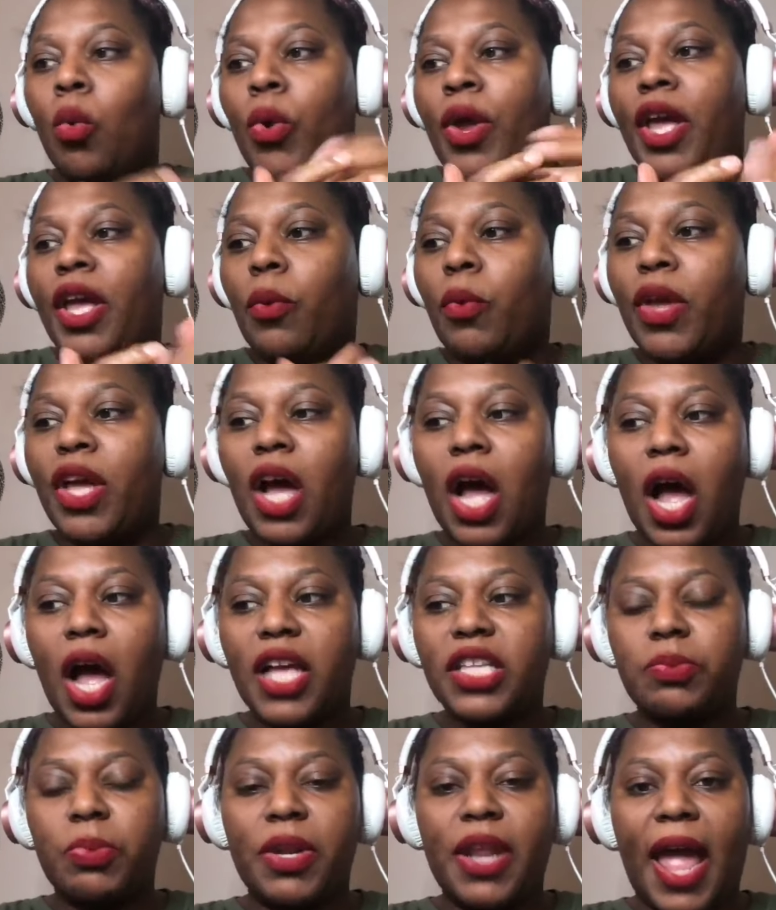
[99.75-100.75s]
Where her
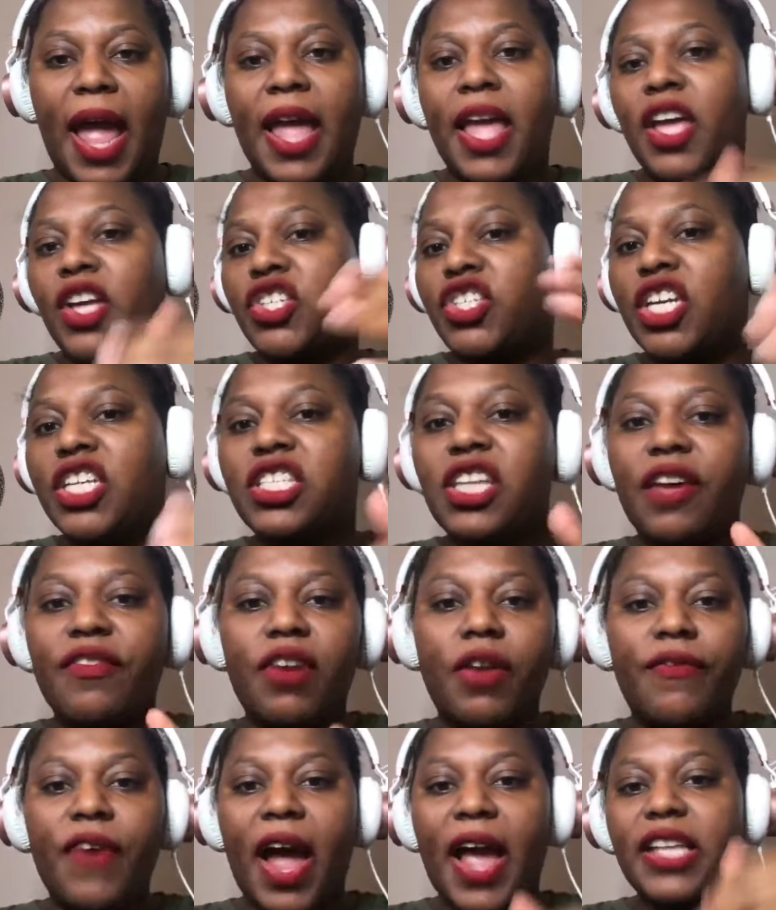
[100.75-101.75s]
husband at? She's
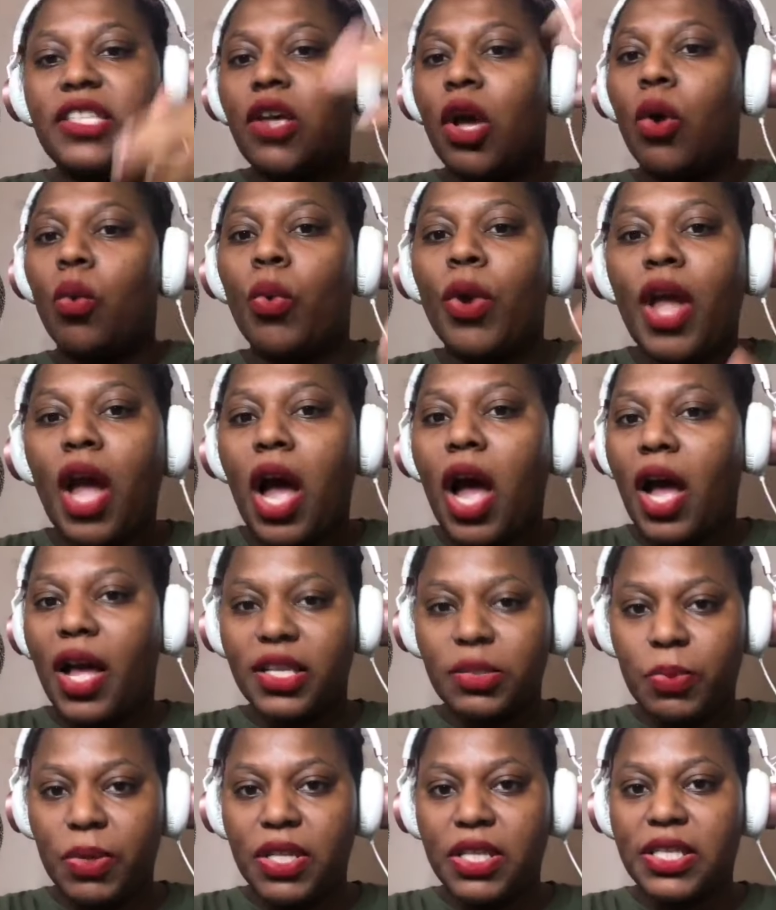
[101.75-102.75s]
giving advice. Where her
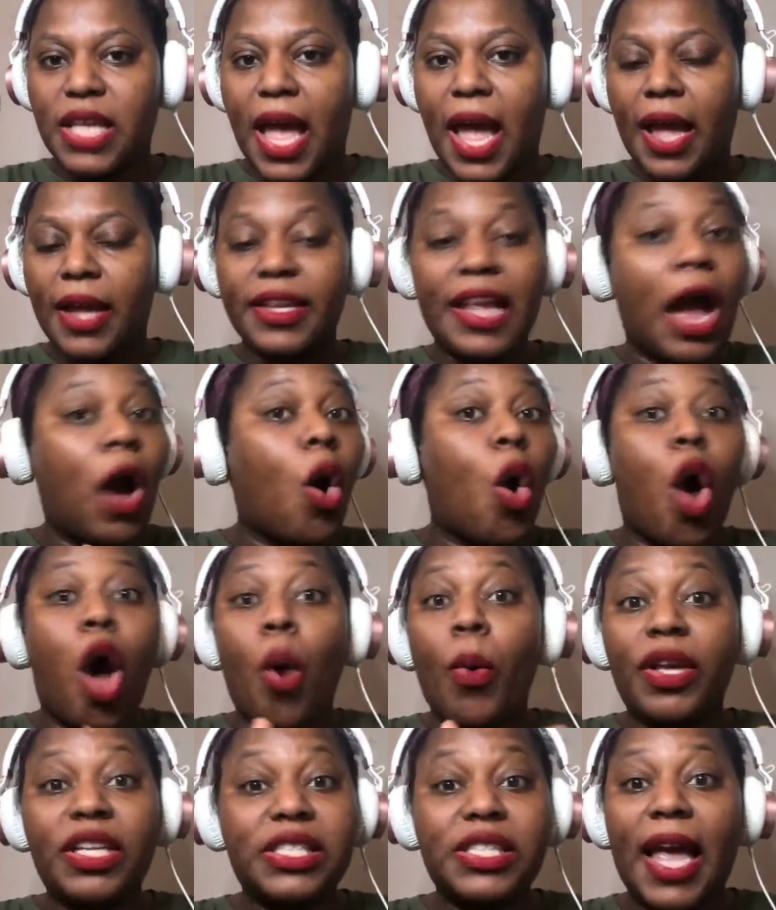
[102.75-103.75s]
husband's at? Y'all
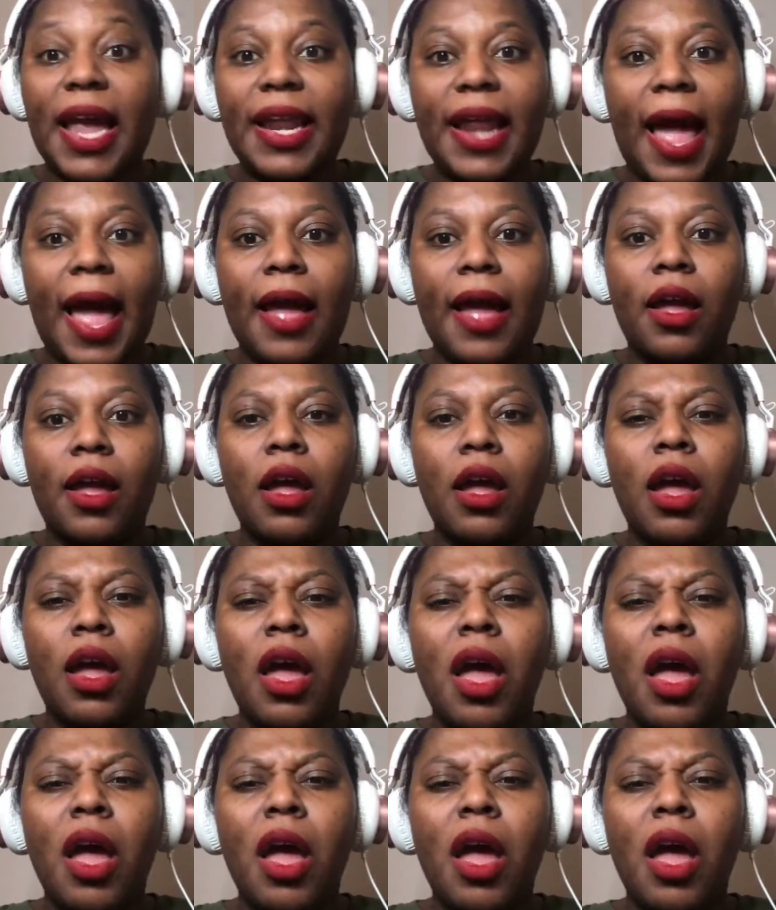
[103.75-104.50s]
always say that.